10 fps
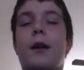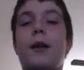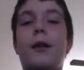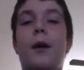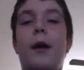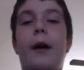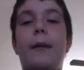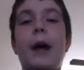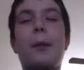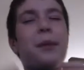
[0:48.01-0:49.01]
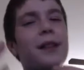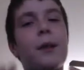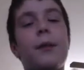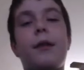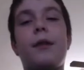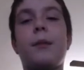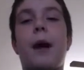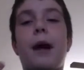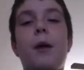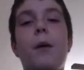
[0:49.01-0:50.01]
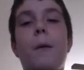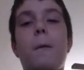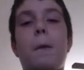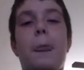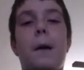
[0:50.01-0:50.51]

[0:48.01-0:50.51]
so um, yeah, please help me reach my goal.